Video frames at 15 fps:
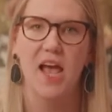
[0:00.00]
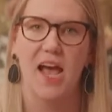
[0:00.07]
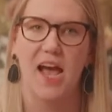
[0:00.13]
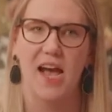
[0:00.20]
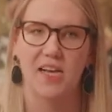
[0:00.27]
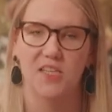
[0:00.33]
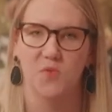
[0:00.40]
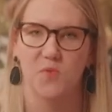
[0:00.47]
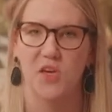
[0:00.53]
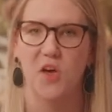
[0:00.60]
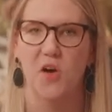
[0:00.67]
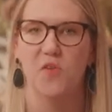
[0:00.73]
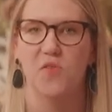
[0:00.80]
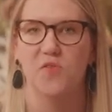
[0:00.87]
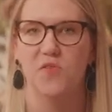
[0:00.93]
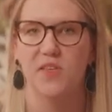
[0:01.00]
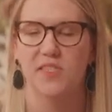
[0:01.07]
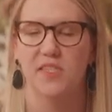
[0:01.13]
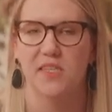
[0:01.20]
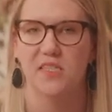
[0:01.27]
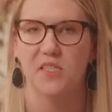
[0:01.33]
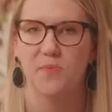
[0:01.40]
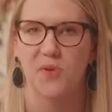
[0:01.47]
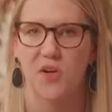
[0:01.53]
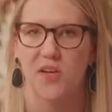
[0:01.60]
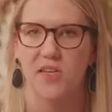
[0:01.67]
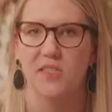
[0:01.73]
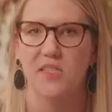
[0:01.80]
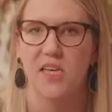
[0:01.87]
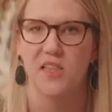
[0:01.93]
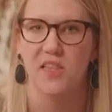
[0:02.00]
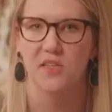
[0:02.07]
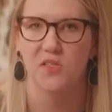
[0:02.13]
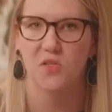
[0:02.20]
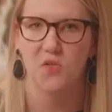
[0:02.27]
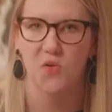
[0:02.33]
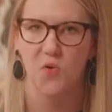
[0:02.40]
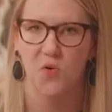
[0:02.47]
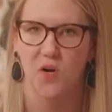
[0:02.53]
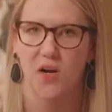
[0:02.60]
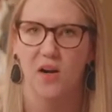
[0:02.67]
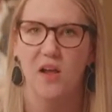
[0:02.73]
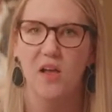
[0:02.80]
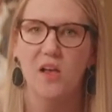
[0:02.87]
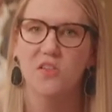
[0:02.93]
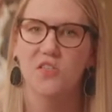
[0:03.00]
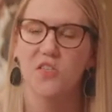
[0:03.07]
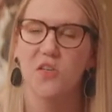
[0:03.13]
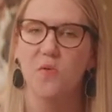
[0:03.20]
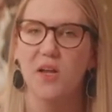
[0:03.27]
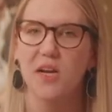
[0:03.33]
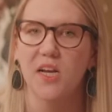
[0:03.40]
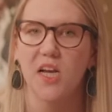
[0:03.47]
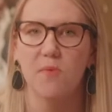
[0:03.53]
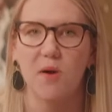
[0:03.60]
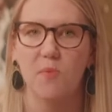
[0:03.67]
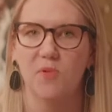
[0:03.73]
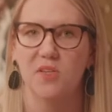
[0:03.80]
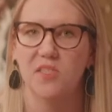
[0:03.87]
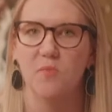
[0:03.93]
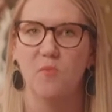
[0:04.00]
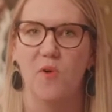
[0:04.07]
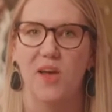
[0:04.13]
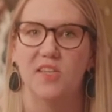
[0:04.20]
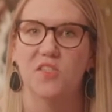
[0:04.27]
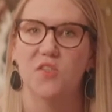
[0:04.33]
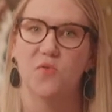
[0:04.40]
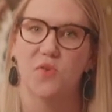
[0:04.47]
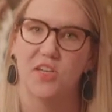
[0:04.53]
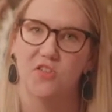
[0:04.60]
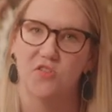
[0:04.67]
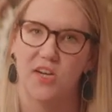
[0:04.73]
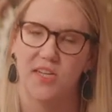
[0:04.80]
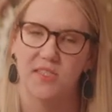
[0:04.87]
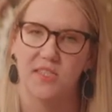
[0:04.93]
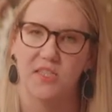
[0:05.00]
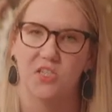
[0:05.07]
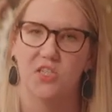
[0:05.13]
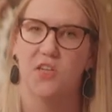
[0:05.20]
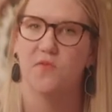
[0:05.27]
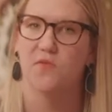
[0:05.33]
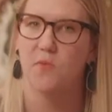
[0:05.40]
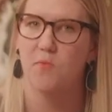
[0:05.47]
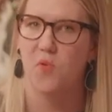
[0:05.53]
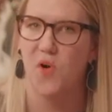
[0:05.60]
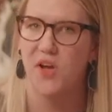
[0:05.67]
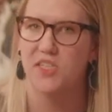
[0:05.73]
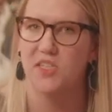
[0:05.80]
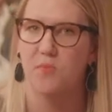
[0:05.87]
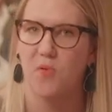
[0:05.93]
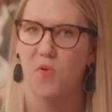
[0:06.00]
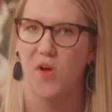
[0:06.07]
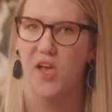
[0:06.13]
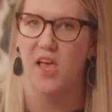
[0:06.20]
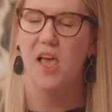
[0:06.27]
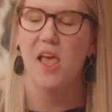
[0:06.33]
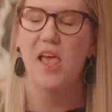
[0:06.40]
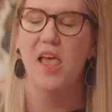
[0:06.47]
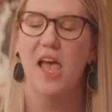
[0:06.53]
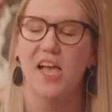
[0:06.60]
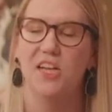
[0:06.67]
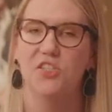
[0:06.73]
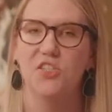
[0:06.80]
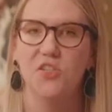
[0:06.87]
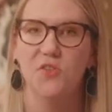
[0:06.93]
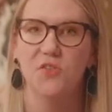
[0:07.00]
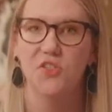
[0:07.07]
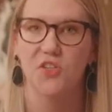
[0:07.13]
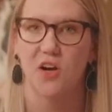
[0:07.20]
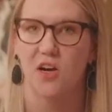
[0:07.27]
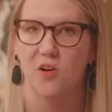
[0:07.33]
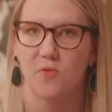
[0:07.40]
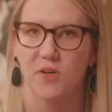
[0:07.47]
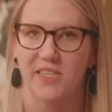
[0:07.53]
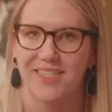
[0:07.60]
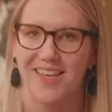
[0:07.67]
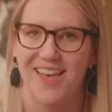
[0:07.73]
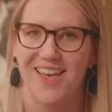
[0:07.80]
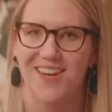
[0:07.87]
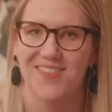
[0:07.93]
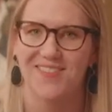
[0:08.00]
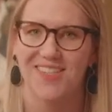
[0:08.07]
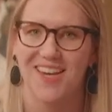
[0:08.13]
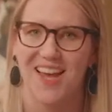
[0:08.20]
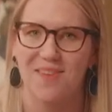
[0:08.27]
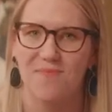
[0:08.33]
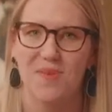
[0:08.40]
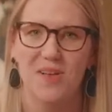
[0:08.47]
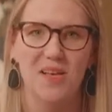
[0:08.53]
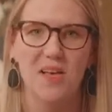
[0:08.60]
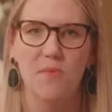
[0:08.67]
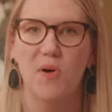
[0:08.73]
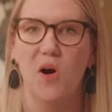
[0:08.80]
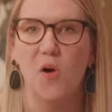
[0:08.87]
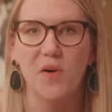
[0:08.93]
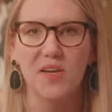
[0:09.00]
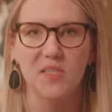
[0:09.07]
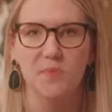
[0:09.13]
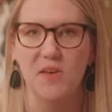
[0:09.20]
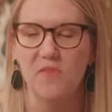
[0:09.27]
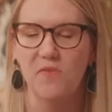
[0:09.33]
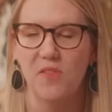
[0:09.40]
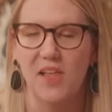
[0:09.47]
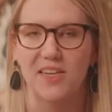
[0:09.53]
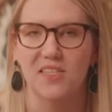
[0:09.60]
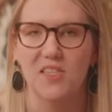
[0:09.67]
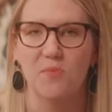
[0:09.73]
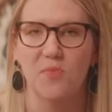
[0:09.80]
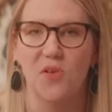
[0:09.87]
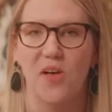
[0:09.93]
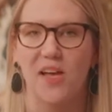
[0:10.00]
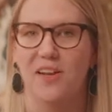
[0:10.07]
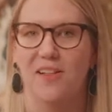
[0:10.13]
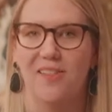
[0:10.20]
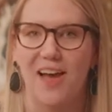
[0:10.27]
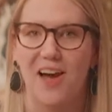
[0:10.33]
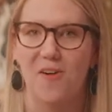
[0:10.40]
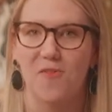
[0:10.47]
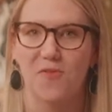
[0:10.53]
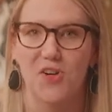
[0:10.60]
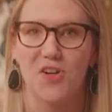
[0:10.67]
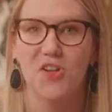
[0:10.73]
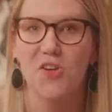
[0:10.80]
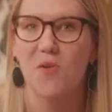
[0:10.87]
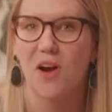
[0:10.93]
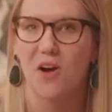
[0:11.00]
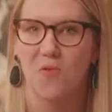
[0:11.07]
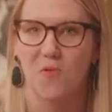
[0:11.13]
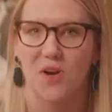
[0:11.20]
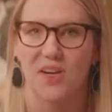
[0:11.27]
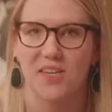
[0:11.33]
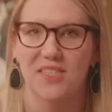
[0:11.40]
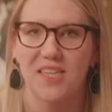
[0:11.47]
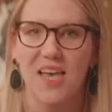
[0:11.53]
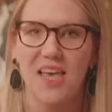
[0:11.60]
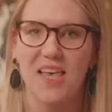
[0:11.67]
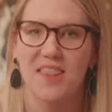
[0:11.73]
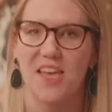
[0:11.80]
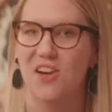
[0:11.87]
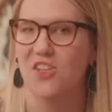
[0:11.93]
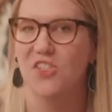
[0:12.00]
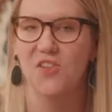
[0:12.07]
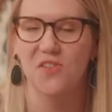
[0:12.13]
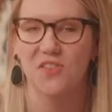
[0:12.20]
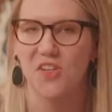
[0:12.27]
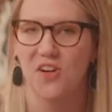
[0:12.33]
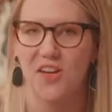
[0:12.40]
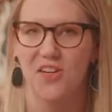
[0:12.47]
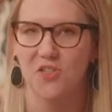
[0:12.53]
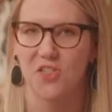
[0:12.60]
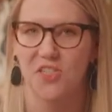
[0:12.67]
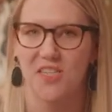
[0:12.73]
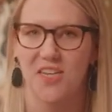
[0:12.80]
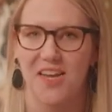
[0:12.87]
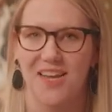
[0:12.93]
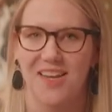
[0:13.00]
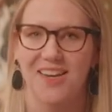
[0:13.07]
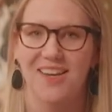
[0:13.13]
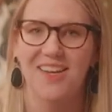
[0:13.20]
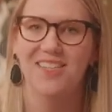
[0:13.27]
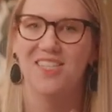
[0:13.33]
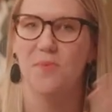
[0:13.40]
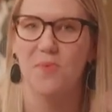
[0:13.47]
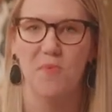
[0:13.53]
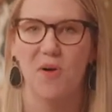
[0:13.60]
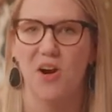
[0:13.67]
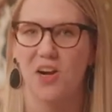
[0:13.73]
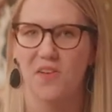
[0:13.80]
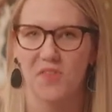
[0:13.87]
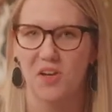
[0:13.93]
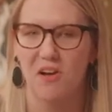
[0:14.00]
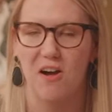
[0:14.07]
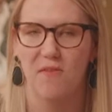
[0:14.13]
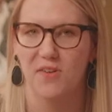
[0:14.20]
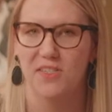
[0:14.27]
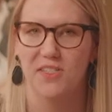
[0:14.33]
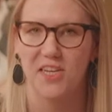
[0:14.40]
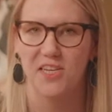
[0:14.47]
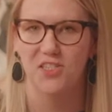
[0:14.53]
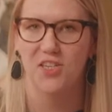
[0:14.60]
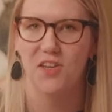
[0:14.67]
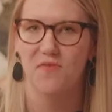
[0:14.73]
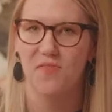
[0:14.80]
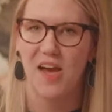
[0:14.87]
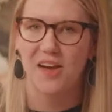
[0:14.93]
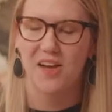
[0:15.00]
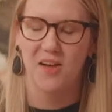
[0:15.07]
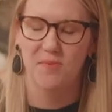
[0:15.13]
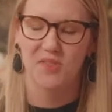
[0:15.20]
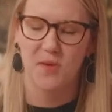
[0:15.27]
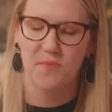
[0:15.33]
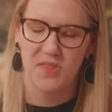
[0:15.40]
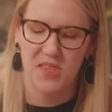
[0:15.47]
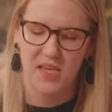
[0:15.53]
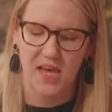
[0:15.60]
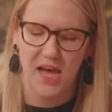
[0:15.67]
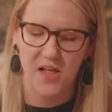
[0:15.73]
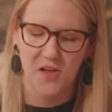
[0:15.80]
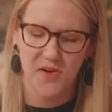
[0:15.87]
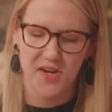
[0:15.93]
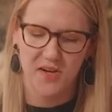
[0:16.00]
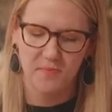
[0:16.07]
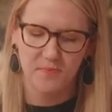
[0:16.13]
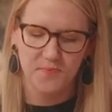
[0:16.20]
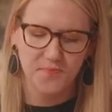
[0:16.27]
as we go through this experience in this tour? So you'll want to come up with some ways to really transition from point to point and choose your artworks ahead of time. But always be flexible and allow for new artworks that your students are interested in to be part of the conversation if that comes up in the gallery.